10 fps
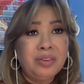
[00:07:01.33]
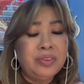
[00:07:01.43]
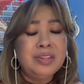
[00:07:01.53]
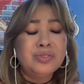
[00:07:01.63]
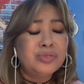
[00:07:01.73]

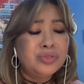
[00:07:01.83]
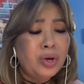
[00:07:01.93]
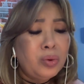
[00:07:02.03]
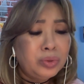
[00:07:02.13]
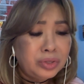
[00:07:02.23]
they're
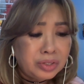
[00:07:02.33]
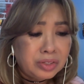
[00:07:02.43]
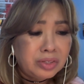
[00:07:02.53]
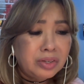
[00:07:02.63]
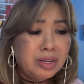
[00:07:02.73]
so
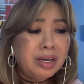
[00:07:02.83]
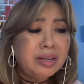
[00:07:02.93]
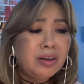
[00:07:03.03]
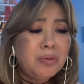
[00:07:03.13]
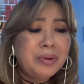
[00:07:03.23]

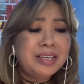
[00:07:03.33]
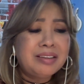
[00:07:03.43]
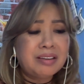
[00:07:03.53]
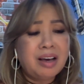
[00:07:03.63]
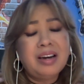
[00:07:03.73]
good. Oh my
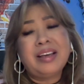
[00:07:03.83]
God.